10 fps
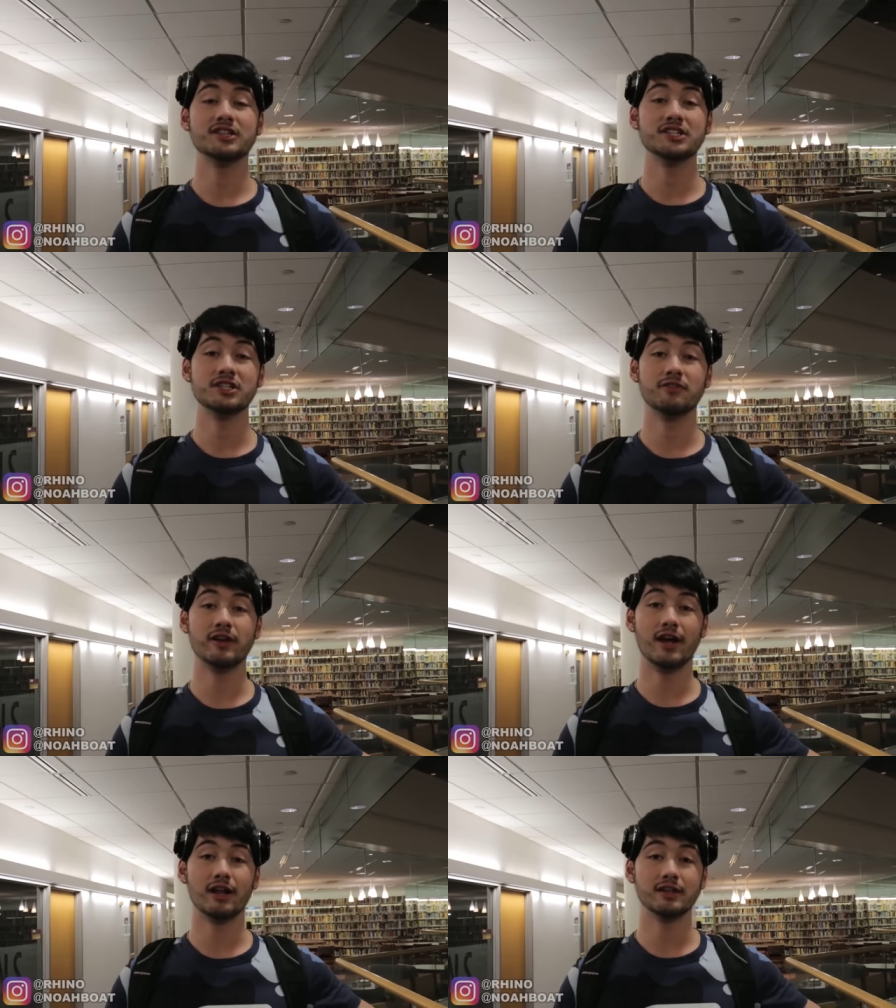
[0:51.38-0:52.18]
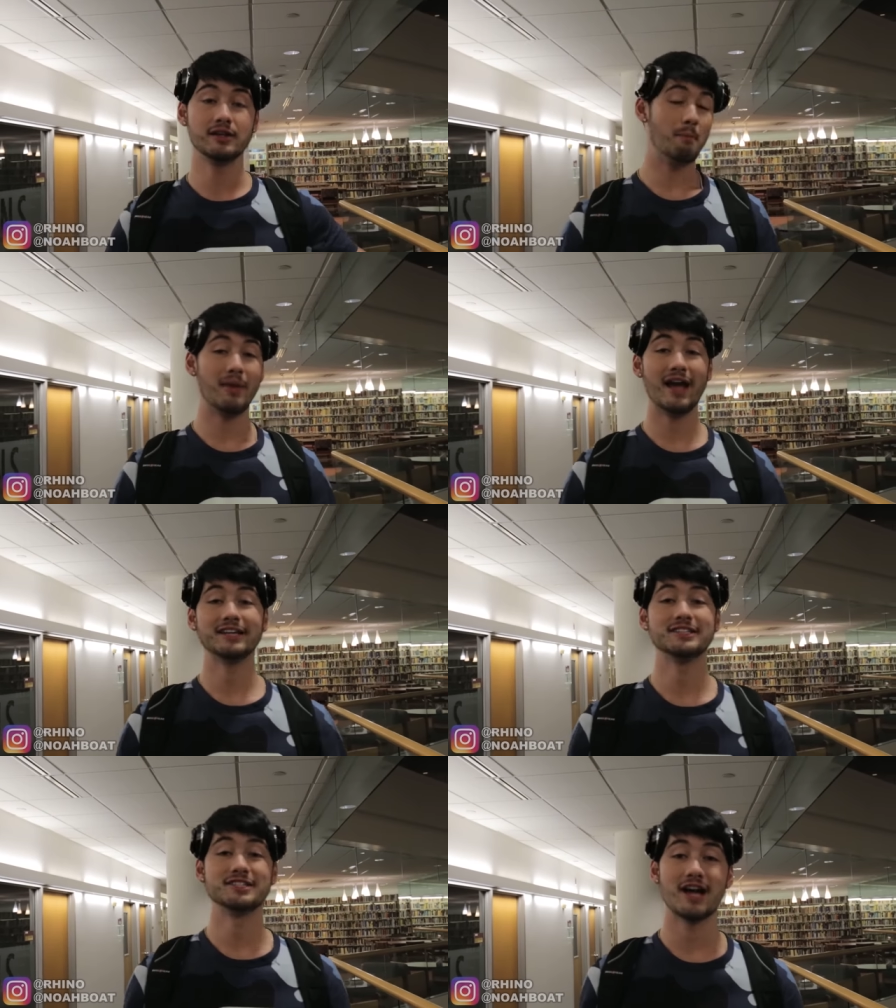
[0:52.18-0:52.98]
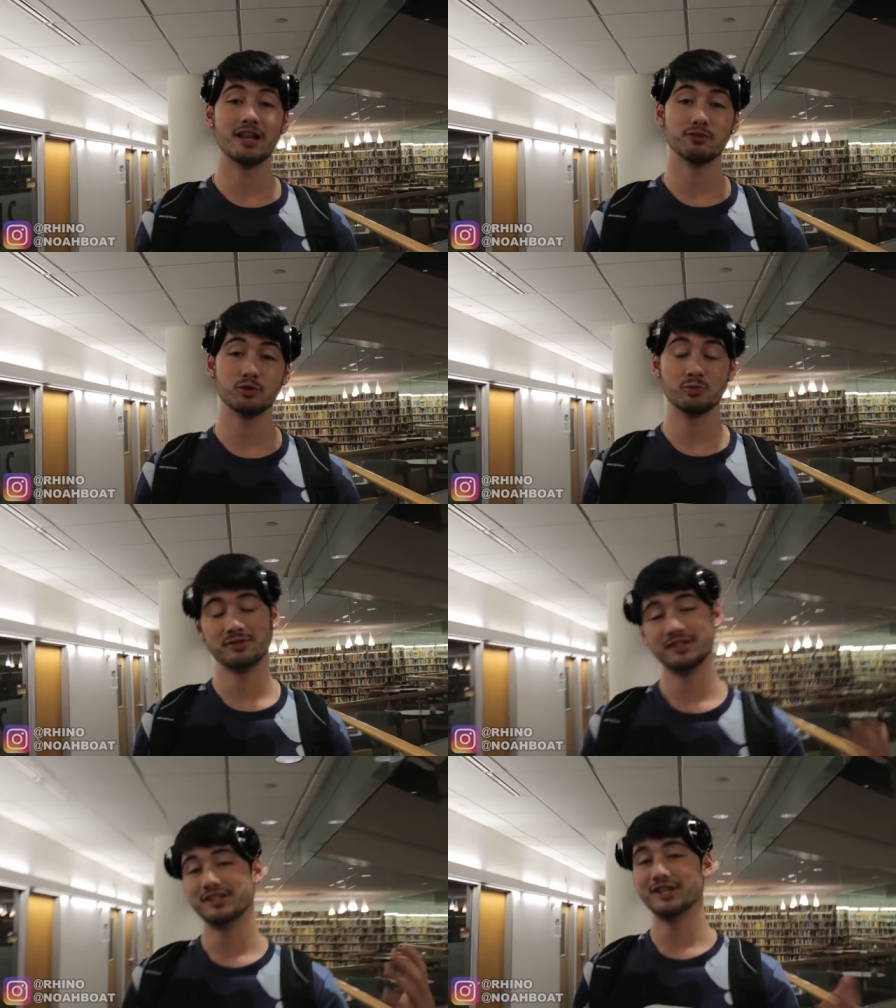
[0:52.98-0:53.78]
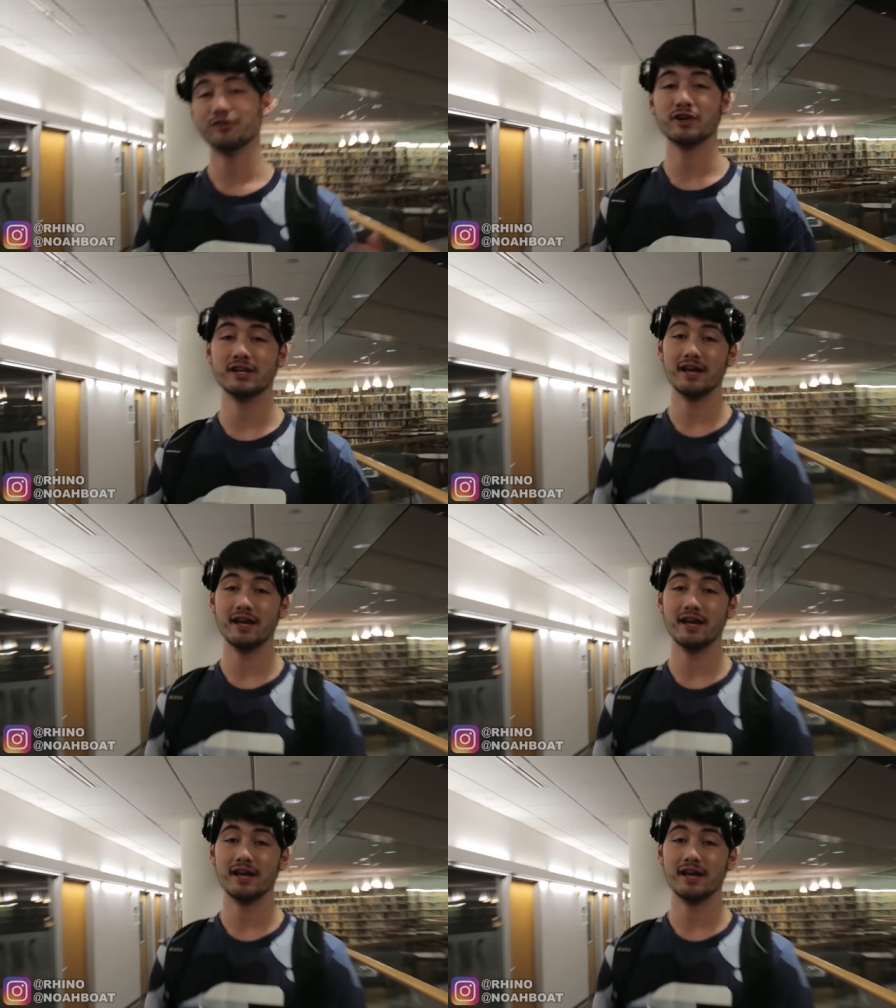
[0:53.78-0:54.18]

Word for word: this the finale, back at the silent room different